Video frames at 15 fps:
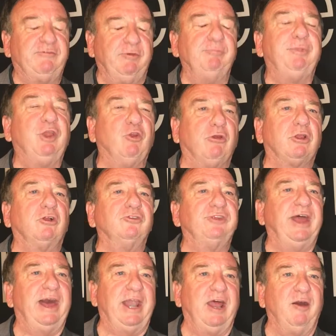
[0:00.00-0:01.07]
empirical
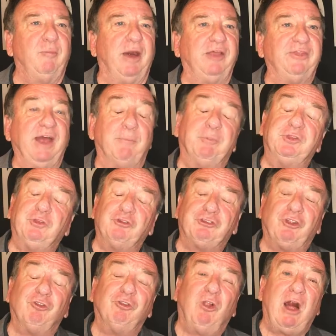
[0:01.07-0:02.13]
data about that, but there's a
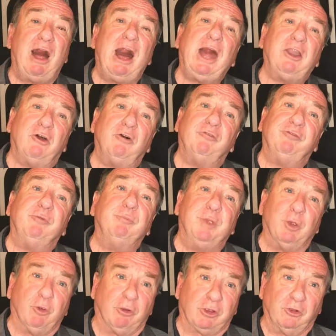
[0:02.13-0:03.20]
lot of
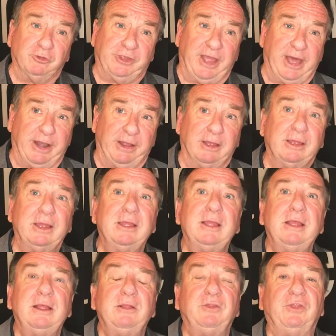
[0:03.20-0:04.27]
empirical data
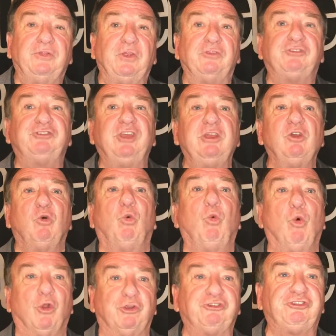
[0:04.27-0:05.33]
that the single
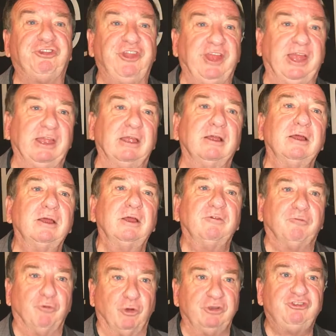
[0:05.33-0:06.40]
worst thing
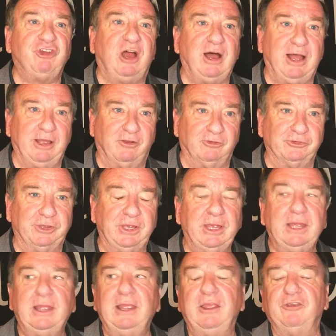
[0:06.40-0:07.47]
for a child
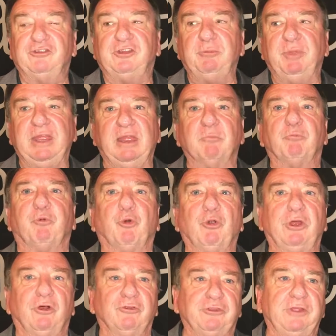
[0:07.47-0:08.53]
is to be
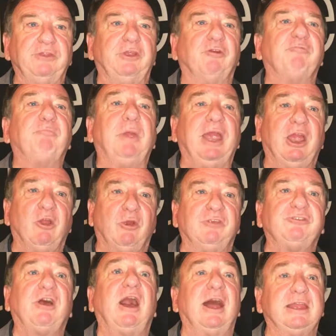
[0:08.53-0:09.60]
embroiled in their
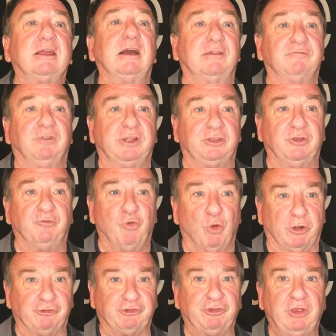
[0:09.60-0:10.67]
parents' high conflict
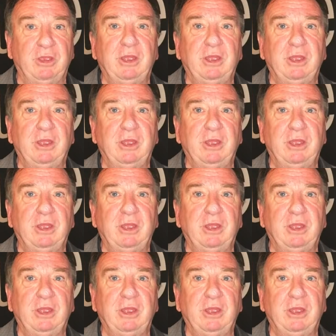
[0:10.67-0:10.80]
divorce.